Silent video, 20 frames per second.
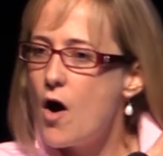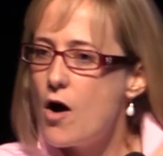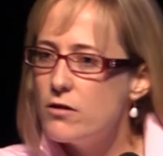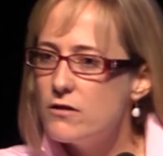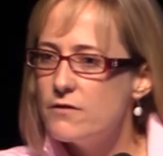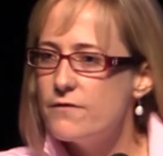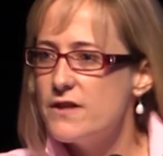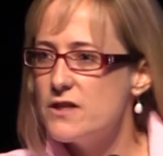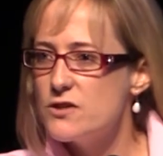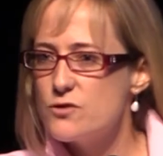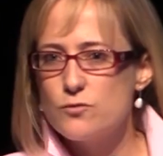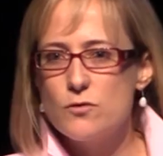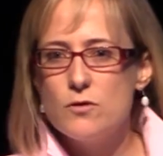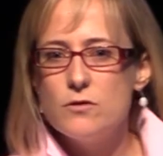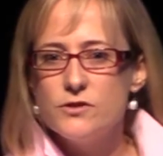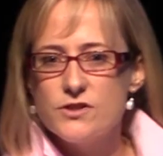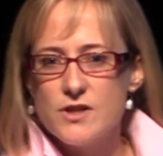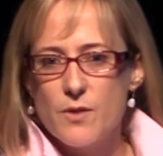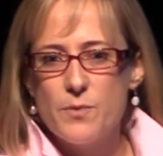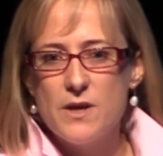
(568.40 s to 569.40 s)
all of these
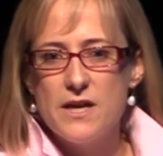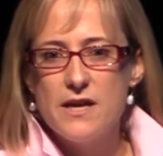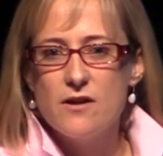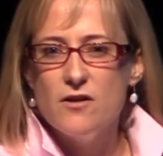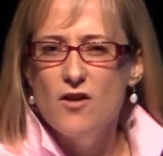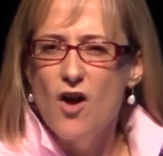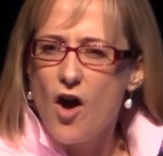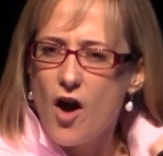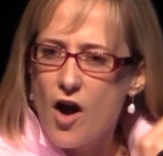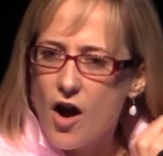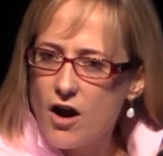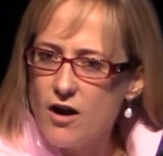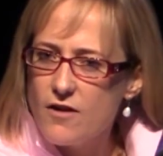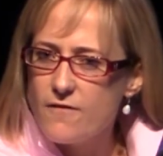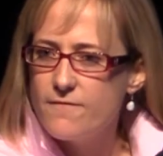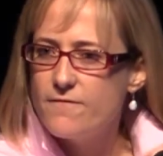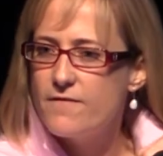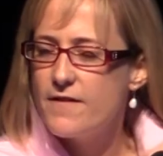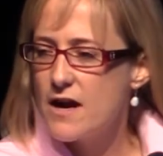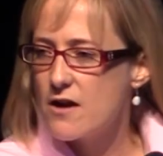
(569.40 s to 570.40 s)
roles up here are
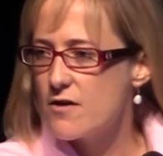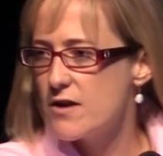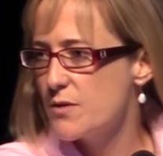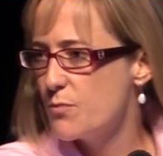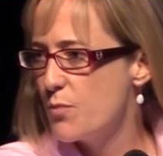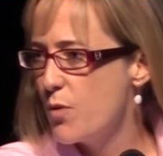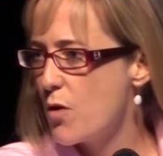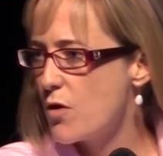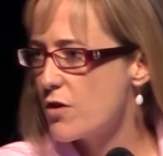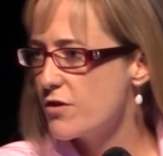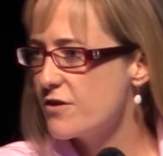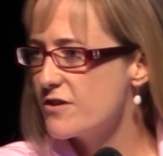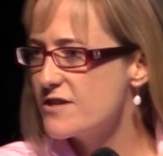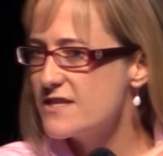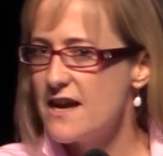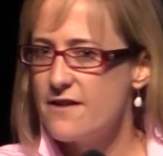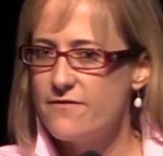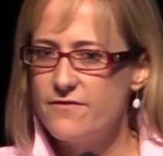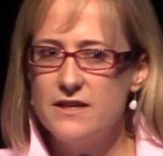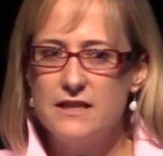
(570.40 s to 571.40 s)
very important, are
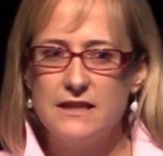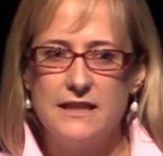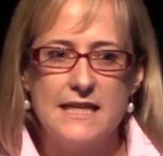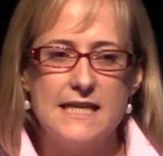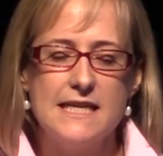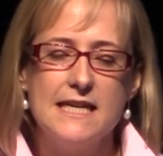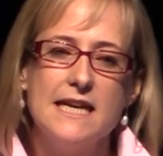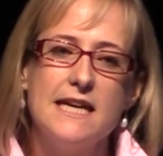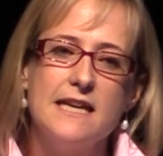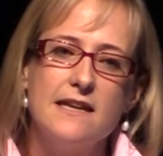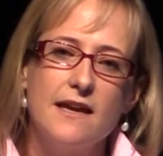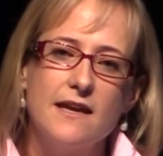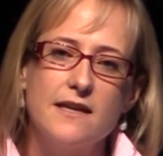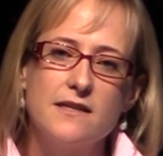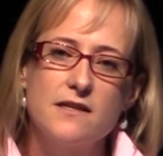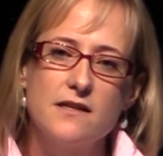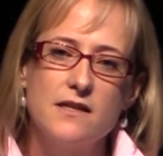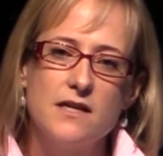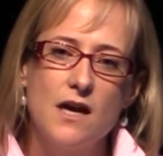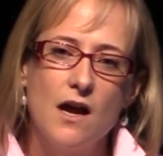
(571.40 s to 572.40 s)
definitely
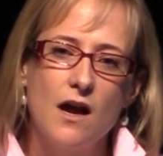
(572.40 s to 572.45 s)
needed,